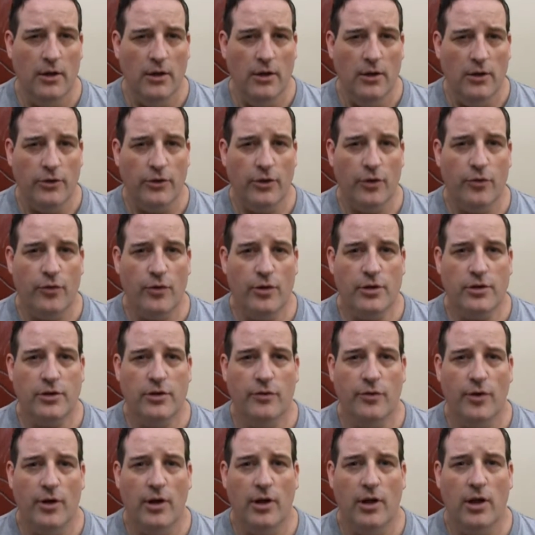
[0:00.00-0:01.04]
So first
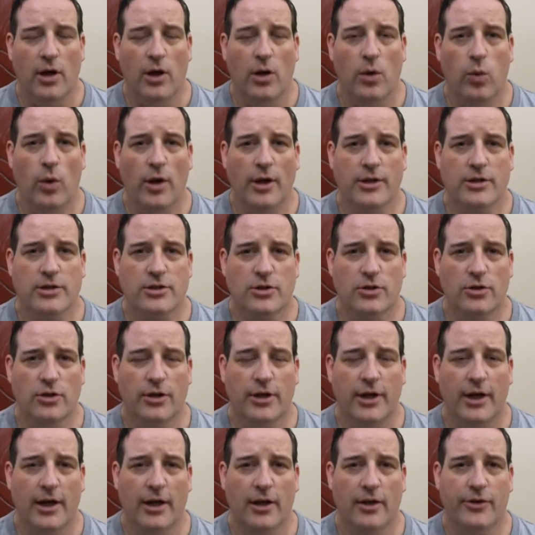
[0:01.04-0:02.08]
of all, what is gut
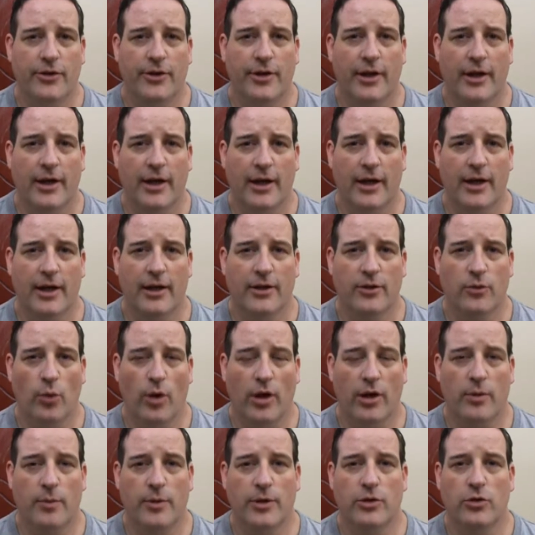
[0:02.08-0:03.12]
health and
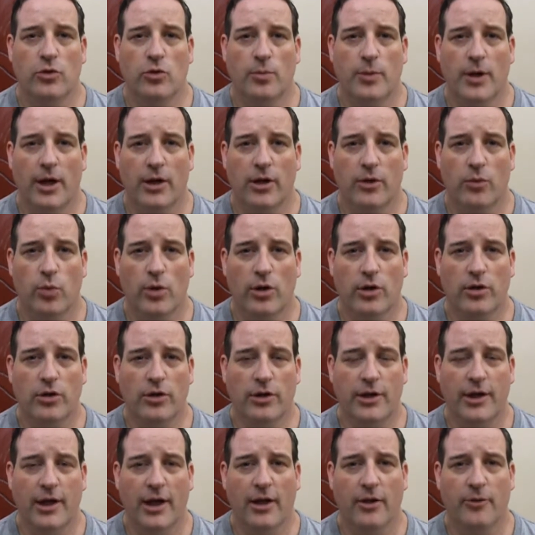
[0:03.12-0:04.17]
what can we do about it? Well,
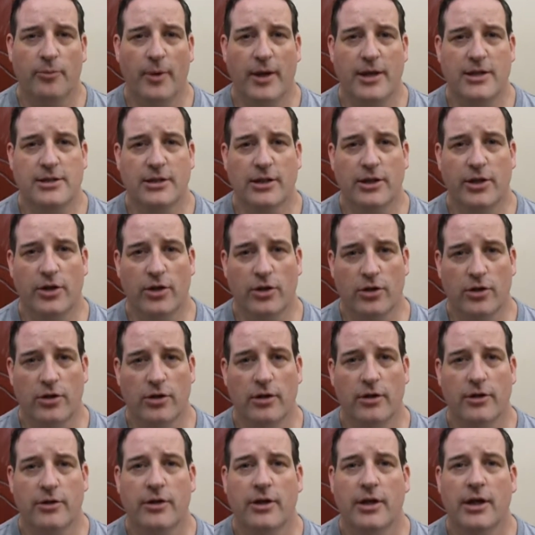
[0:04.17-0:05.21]
gut health, basically your
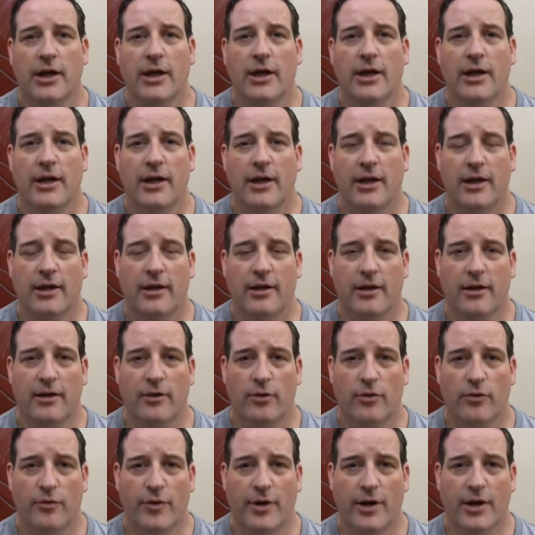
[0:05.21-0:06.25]
gut, it
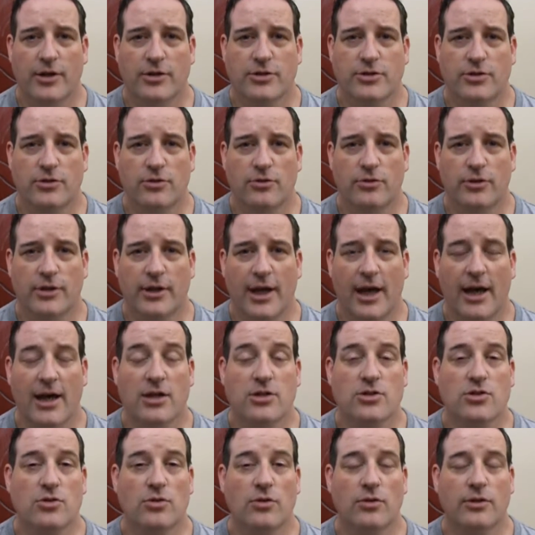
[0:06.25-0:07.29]
refers to the
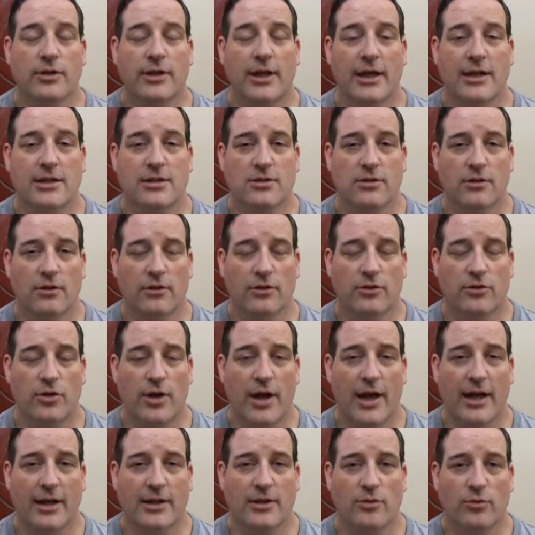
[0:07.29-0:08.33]
gastrointestinal
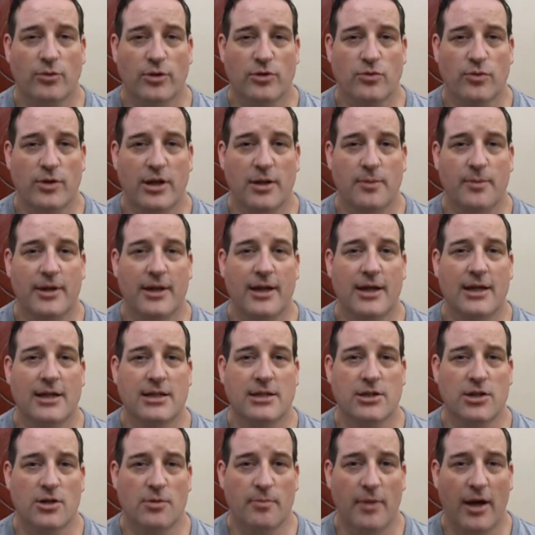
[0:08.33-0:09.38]
tract, which really begins
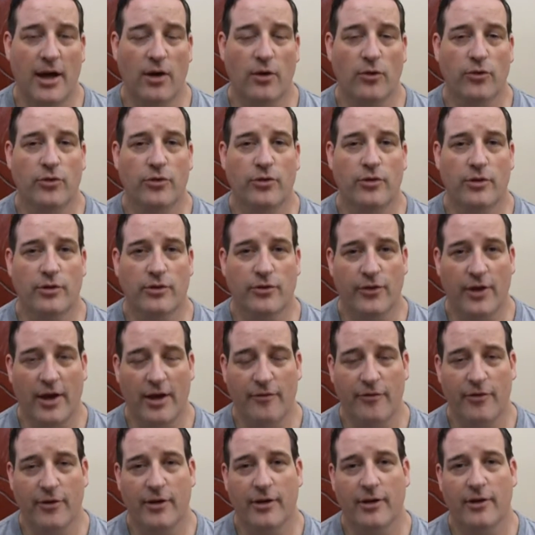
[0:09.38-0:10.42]
in your mouth, your
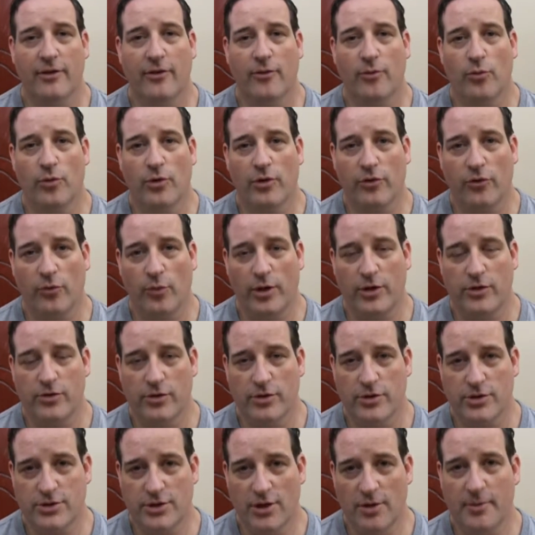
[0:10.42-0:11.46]
esophagus, works its way through the
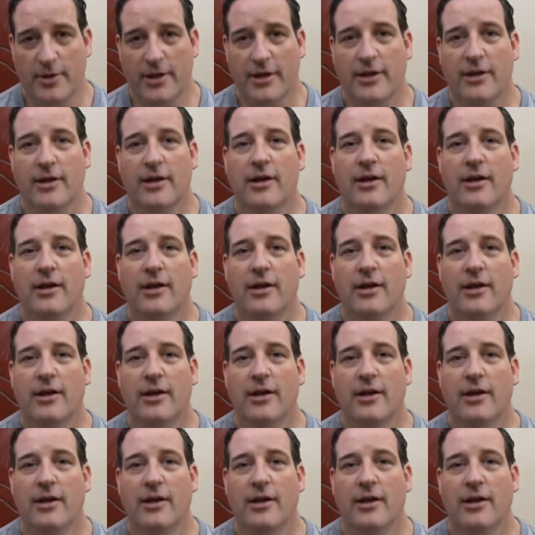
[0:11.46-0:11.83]
stomach,